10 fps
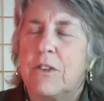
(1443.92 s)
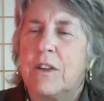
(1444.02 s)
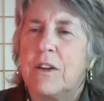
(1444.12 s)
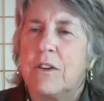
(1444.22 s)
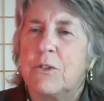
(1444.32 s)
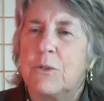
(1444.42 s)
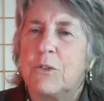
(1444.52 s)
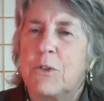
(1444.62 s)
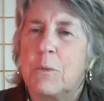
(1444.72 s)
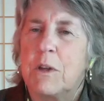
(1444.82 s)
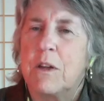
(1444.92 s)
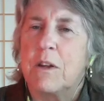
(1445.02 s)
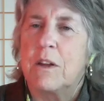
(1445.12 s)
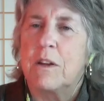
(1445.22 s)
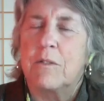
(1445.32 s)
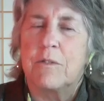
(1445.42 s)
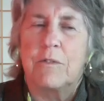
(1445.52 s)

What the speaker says: years was the beginning of